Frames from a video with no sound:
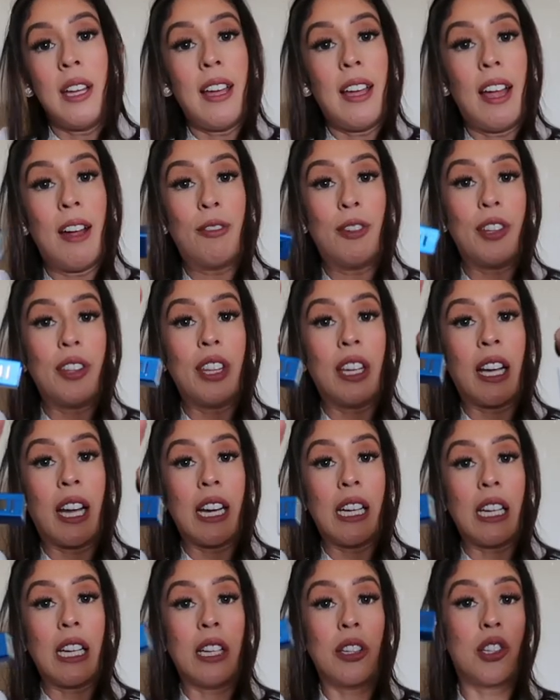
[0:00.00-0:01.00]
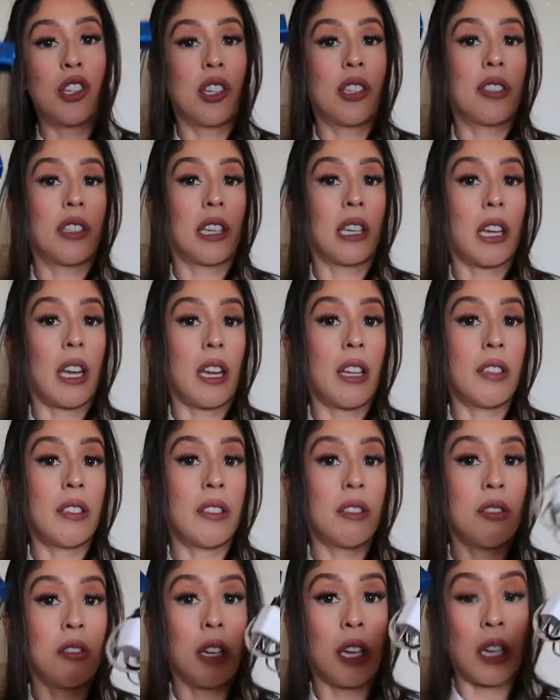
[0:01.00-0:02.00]
everything I need just in
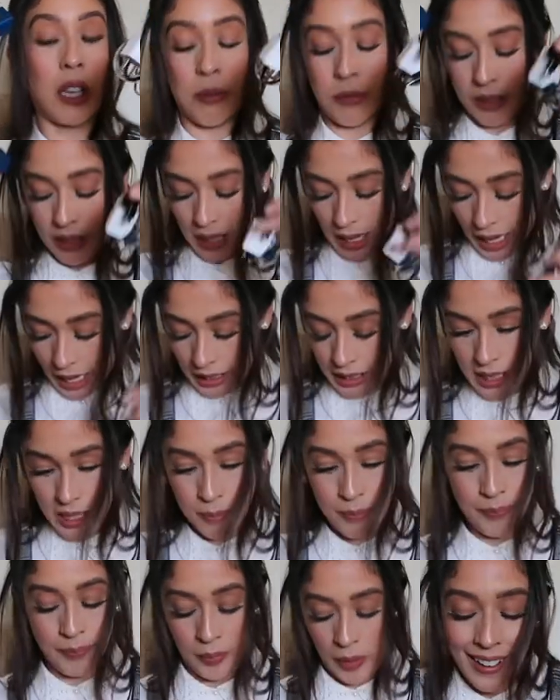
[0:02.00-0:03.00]
case it comes in handy.